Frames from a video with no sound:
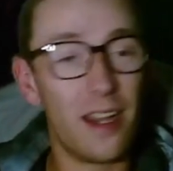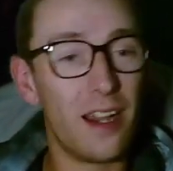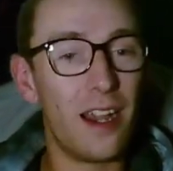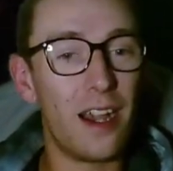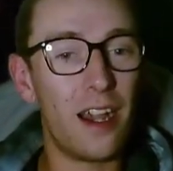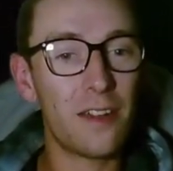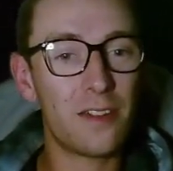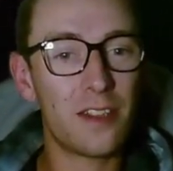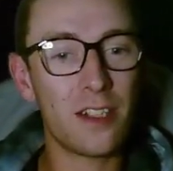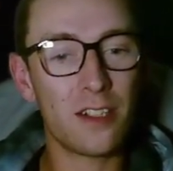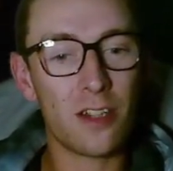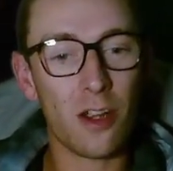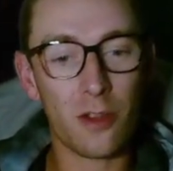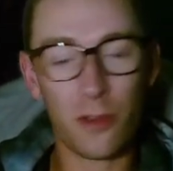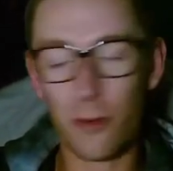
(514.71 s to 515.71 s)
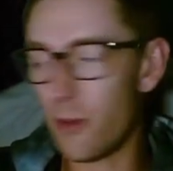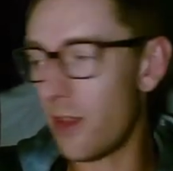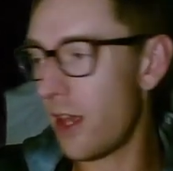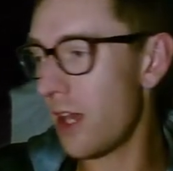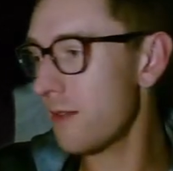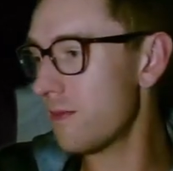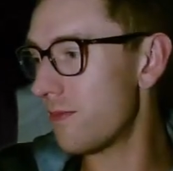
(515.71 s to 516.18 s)
After you go through
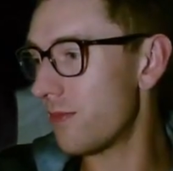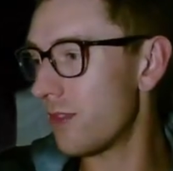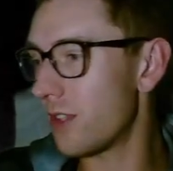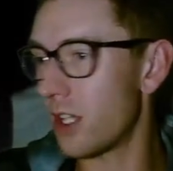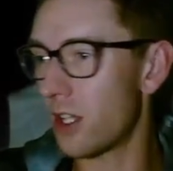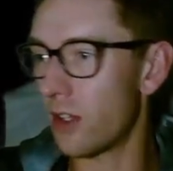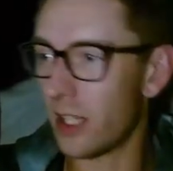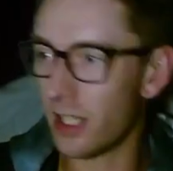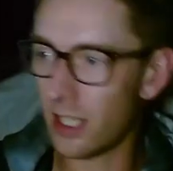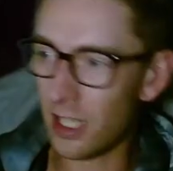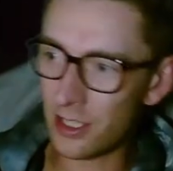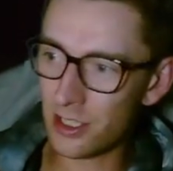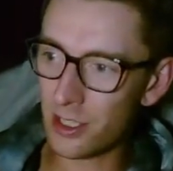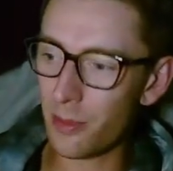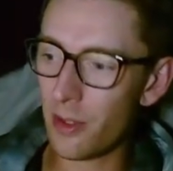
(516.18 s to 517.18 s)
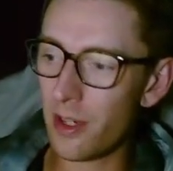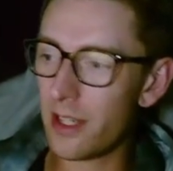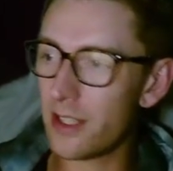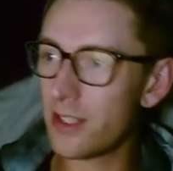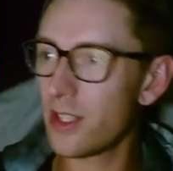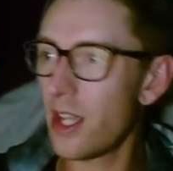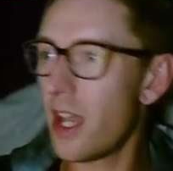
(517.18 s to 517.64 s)
that, you click
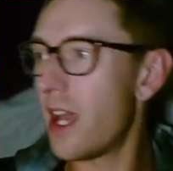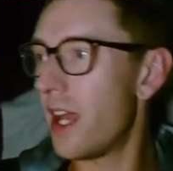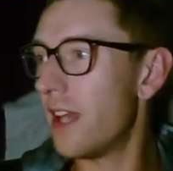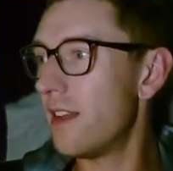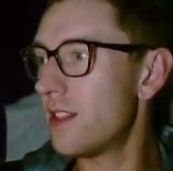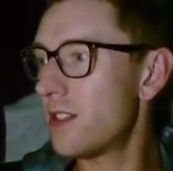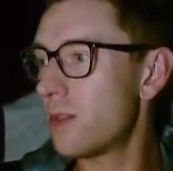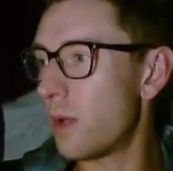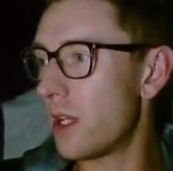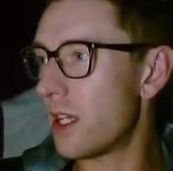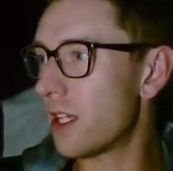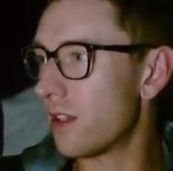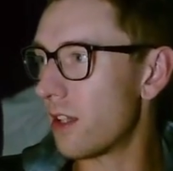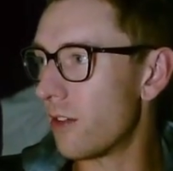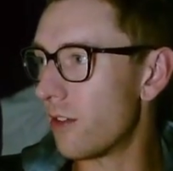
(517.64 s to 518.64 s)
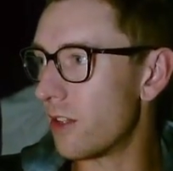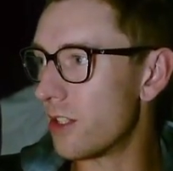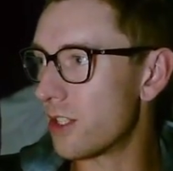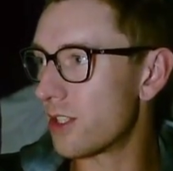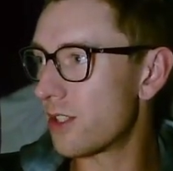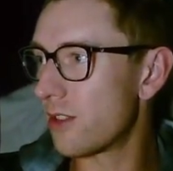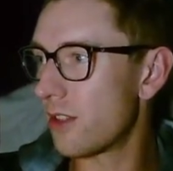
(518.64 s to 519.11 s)
customize, and this is where you can literally
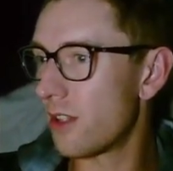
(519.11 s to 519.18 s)
just